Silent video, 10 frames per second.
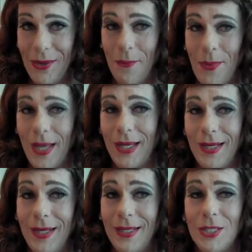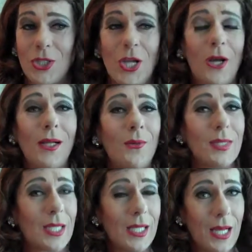But Charlotte
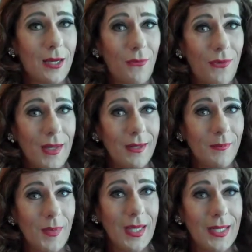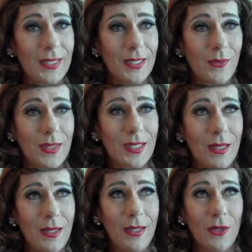was a lot of fun, and it was a
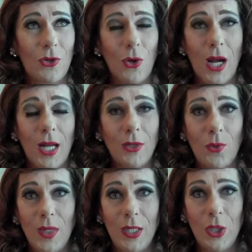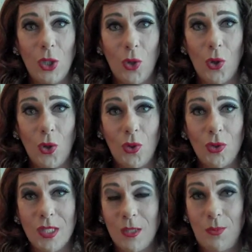Grand Guignol,
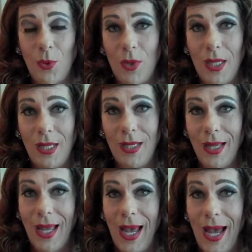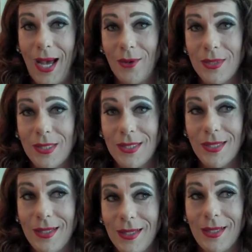spooky house
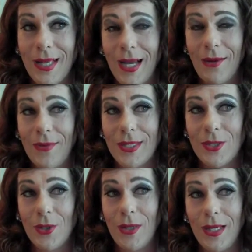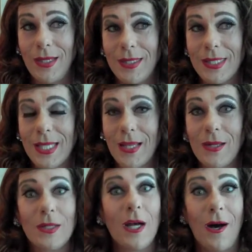kind of a story, and
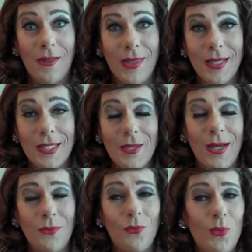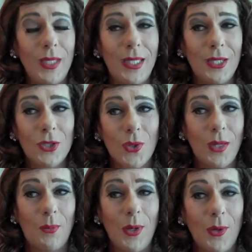Southern Gothic, so I really enjoyed
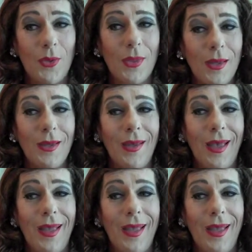both.